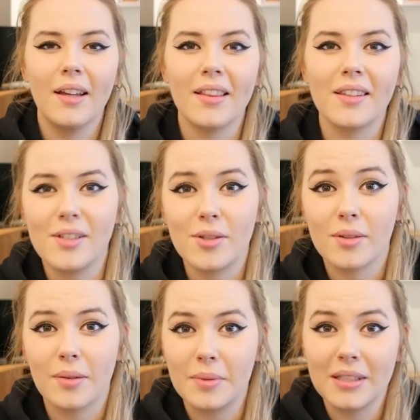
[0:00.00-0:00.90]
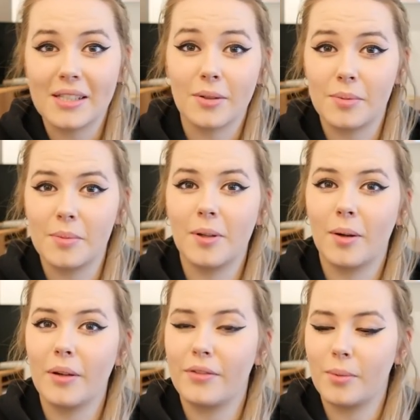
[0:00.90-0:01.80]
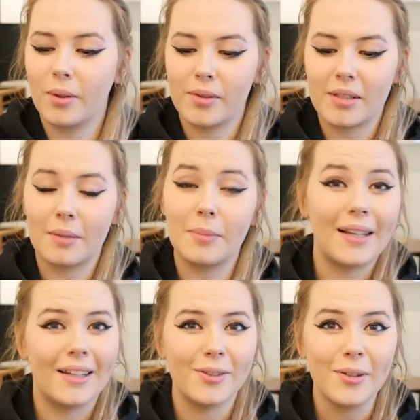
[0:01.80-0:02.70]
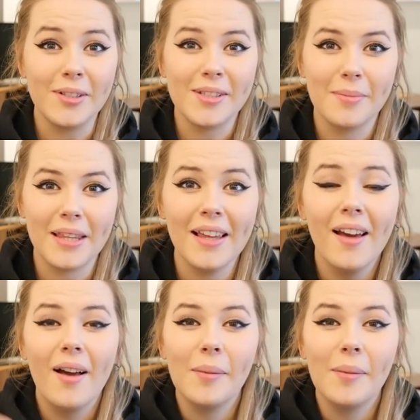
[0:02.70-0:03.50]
in the descri description below if you want to send me a letter or something.